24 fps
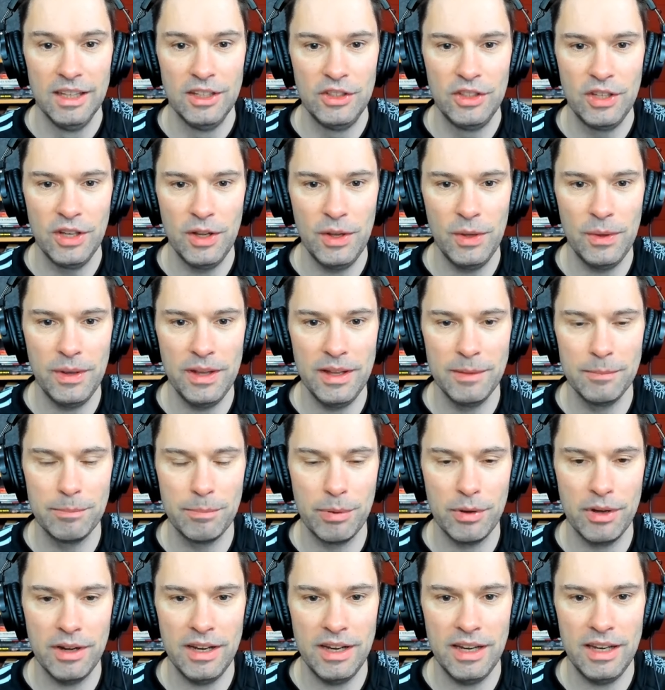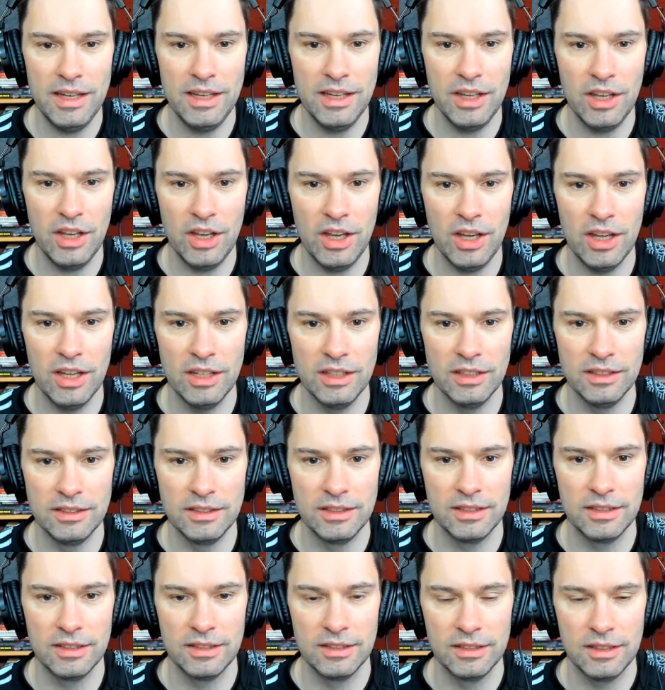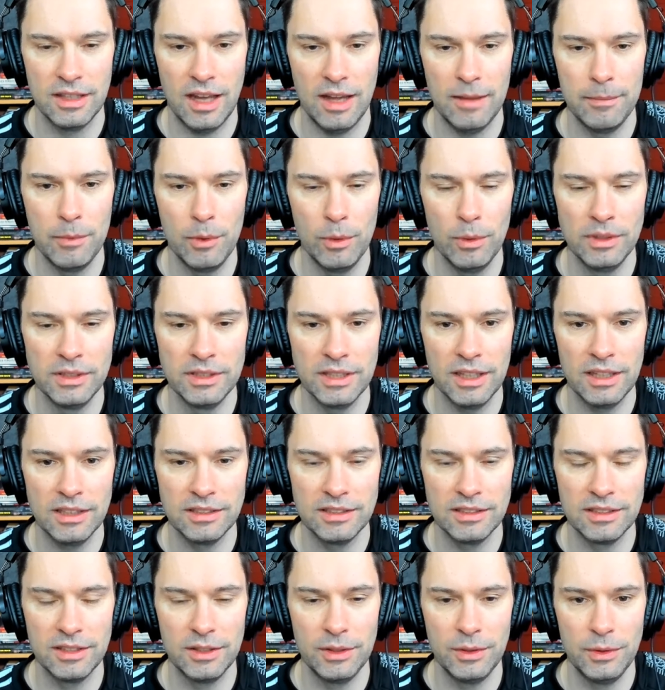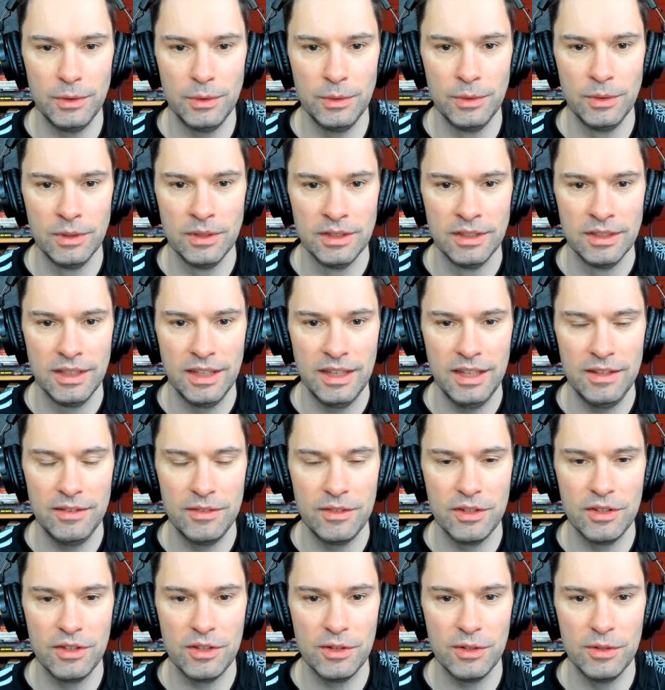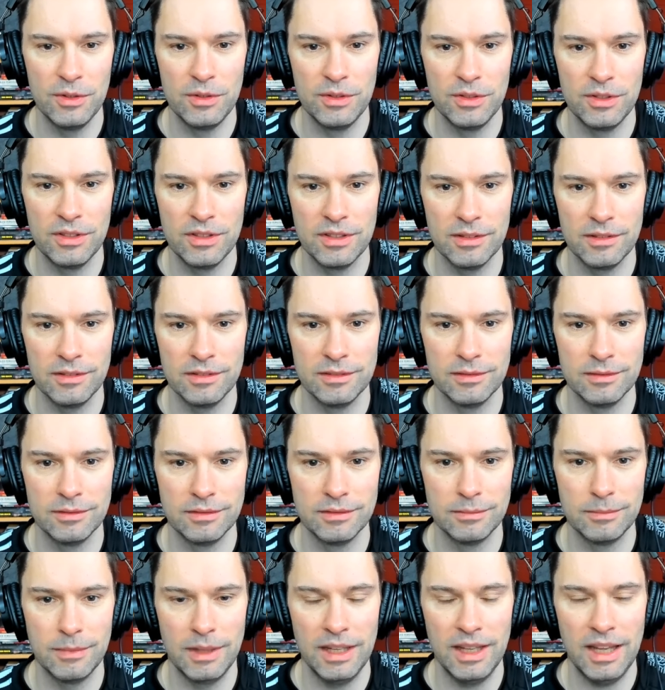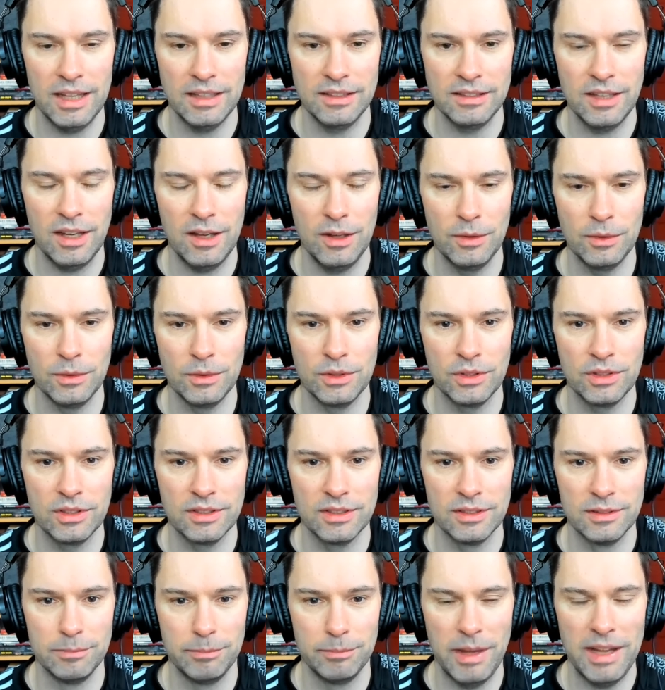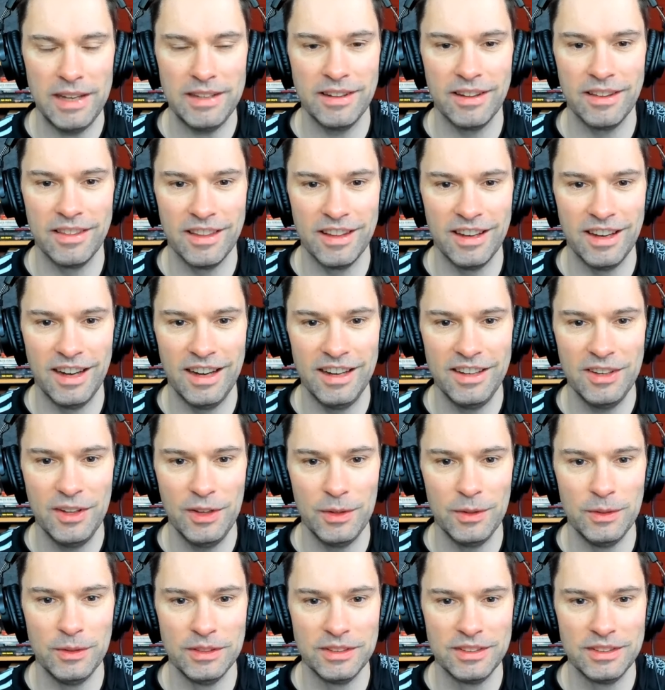Doing pretty good. I'm always asked to introduce my guest hosts better than I do.